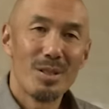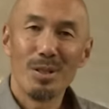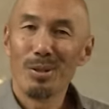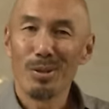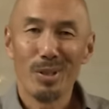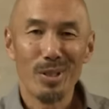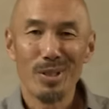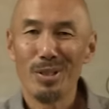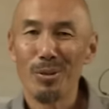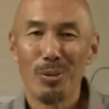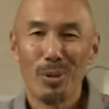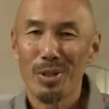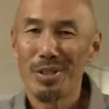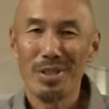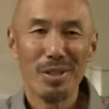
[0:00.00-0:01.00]
so good to
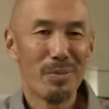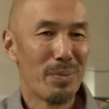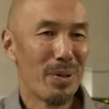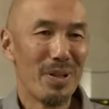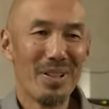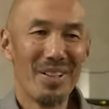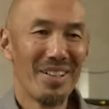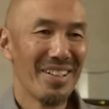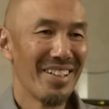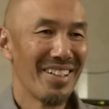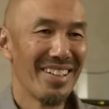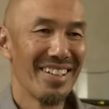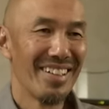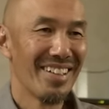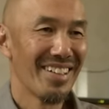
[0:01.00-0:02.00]
worship,
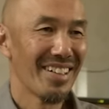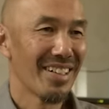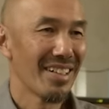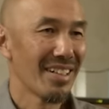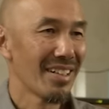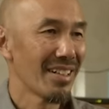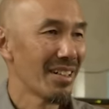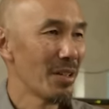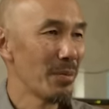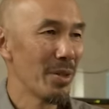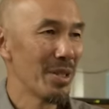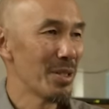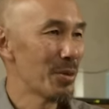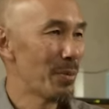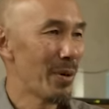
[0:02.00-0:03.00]
come
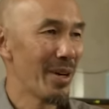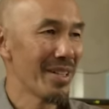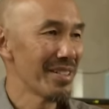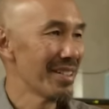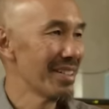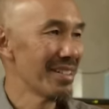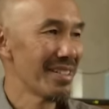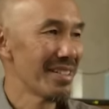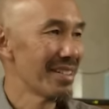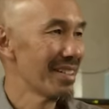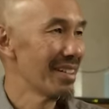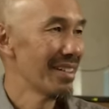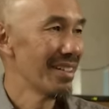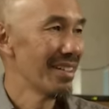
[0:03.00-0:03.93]
in His presence.